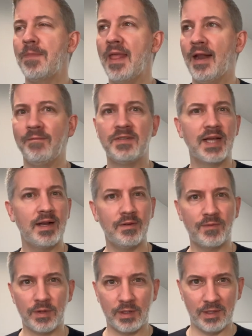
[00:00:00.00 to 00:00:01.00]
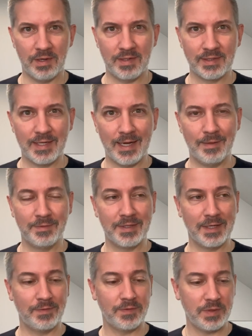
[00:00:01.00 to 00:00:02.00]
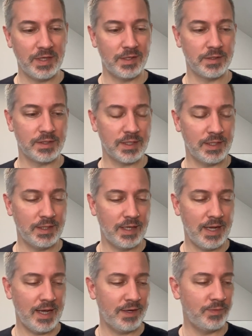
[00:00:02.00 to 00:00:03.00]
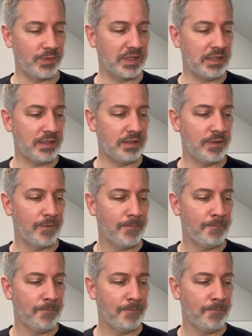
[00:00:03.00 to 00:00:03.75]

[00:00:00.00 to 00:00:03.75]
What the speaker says: And I've done it for a long time, I've done it for years, and I hadn't really